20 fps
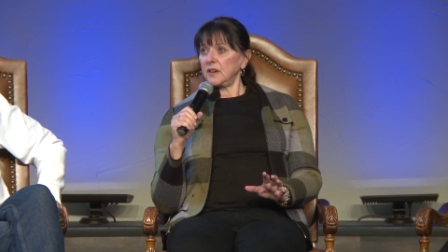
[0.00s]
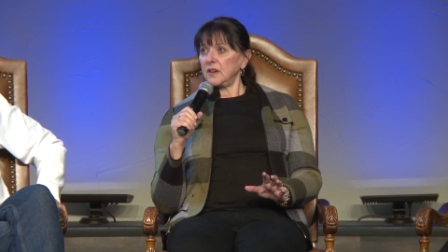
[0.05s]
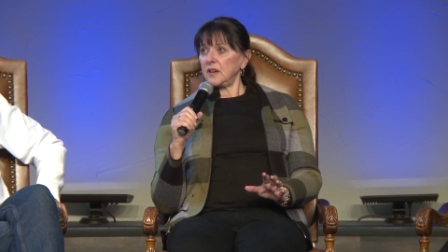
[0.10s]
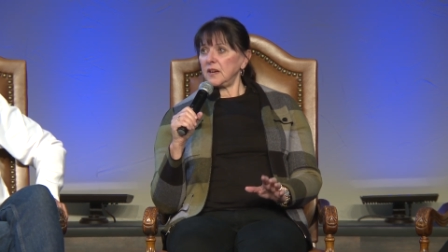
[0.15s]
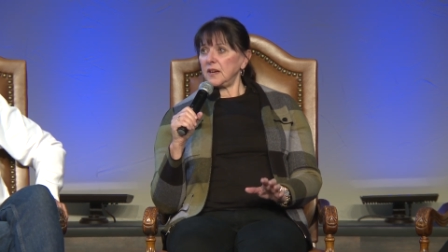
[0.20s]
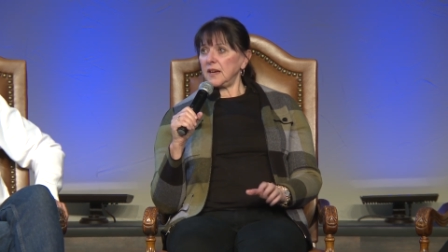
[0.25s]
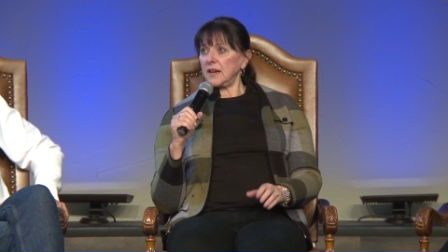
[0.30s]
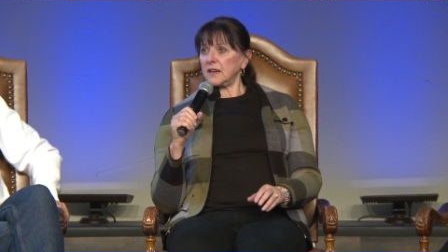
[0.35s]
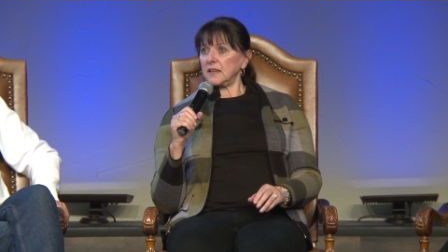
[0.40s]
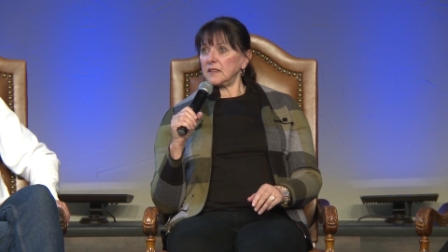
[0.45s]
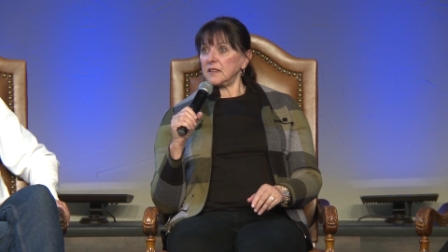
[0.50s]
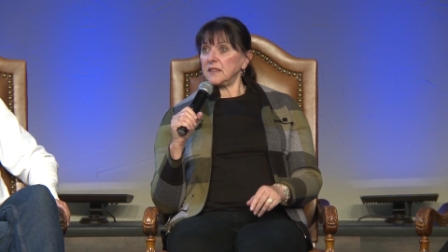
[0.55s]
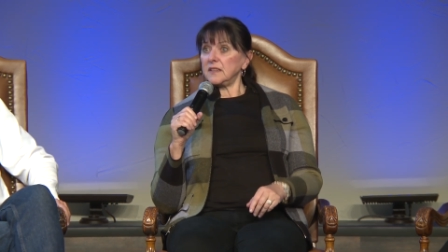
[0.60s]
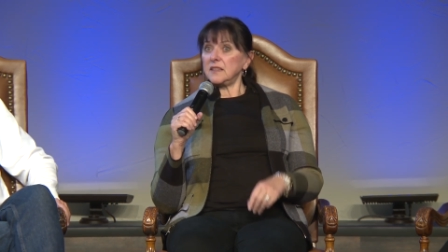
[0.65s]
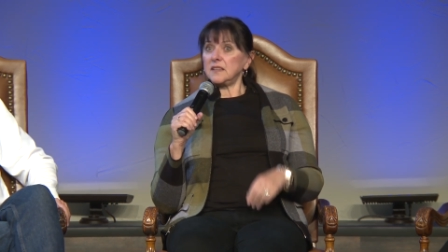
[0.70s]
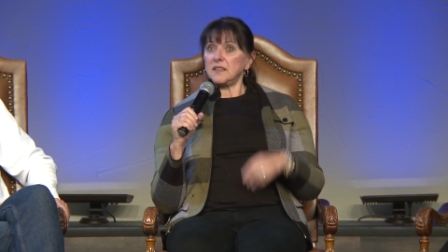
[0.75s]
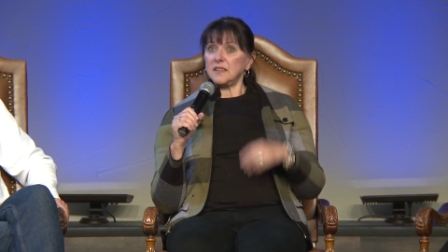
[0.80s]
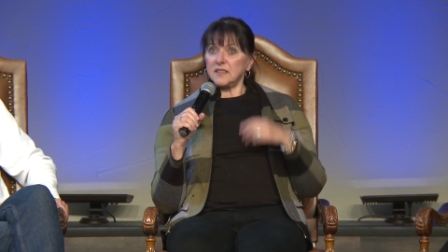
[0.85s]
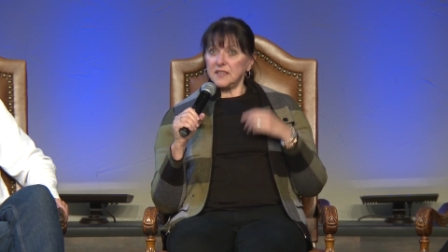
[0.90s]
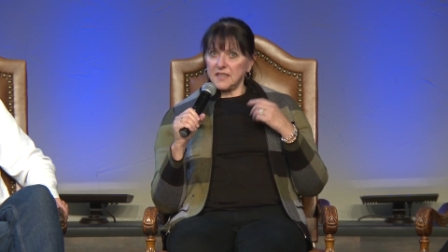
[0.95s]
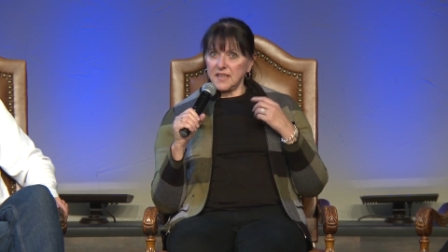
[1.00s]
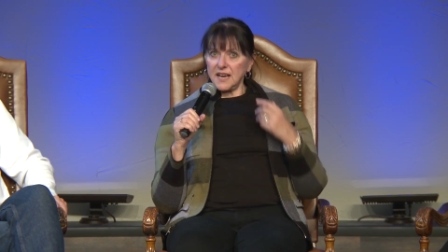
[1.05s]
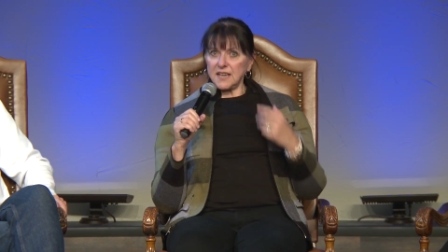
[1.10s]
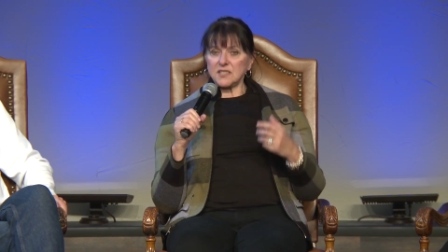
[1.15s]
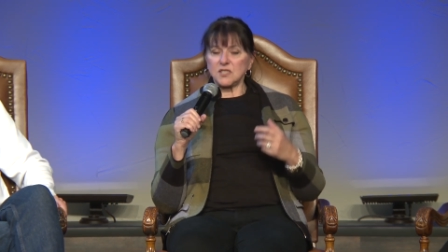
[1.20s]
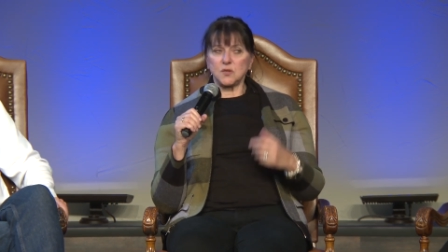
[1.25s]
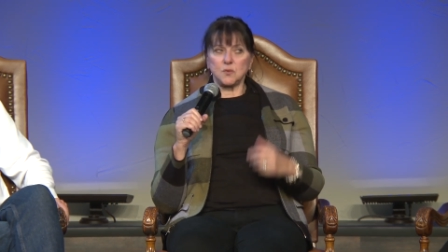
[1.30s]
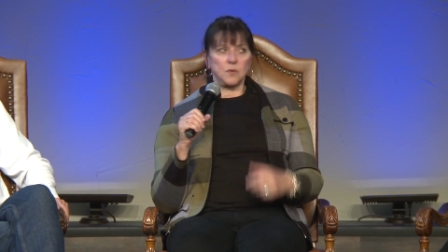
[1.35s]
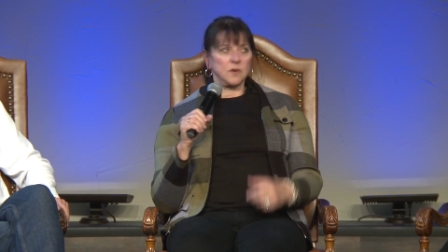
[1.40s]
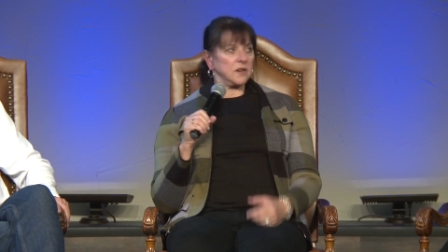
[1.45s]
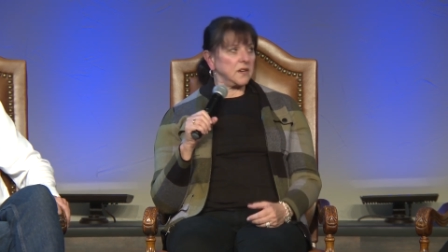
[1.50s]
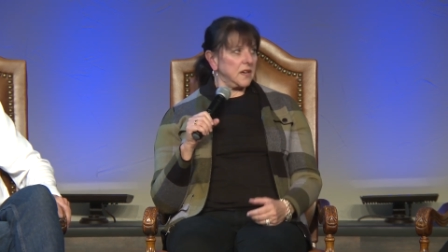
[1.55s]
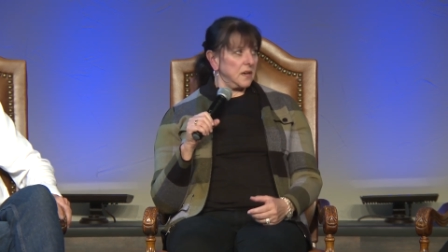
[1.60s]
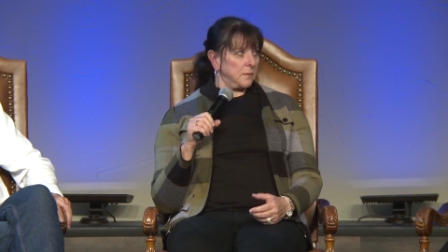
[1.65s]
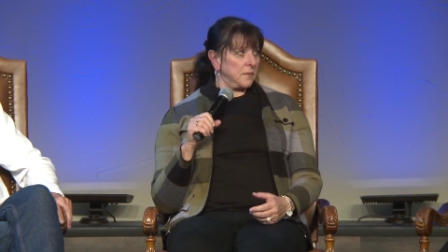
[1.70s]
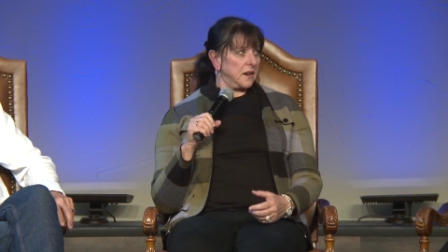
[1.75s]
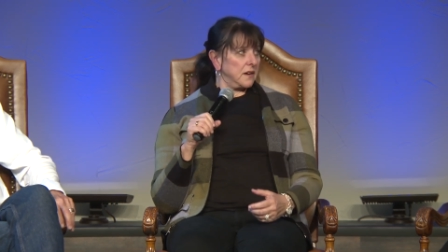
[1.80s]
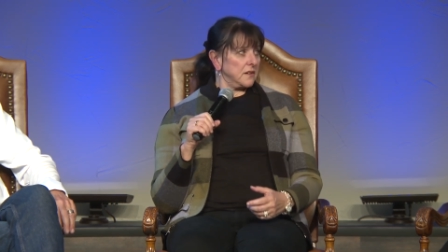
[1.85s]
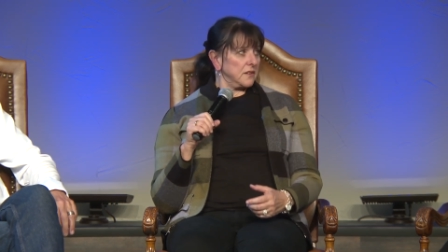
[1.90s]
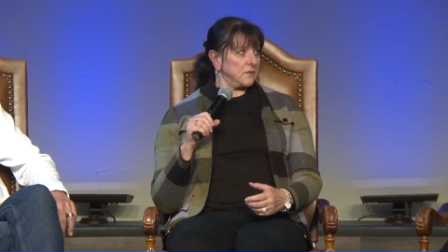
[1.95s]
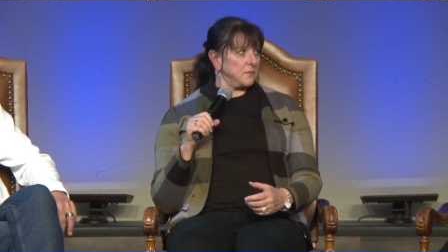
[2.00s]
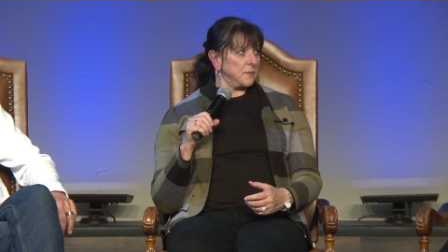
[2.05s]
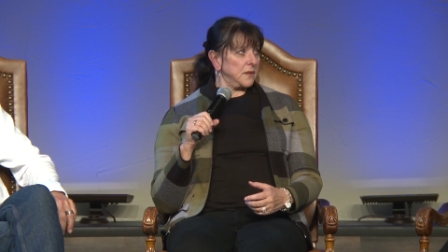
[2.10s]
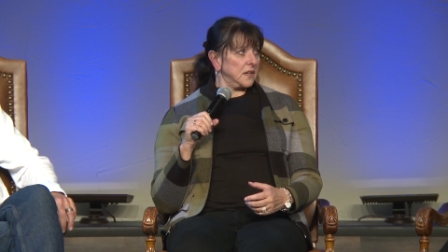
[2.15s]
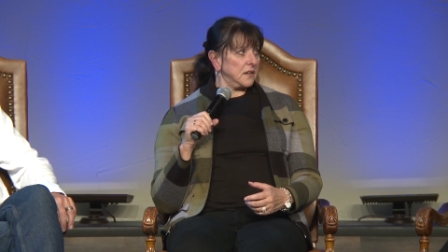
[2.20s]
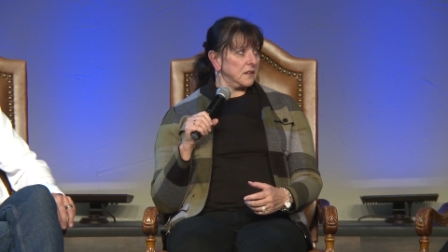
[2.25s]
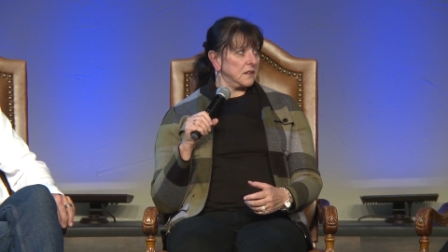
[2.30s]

And that's what came out of me.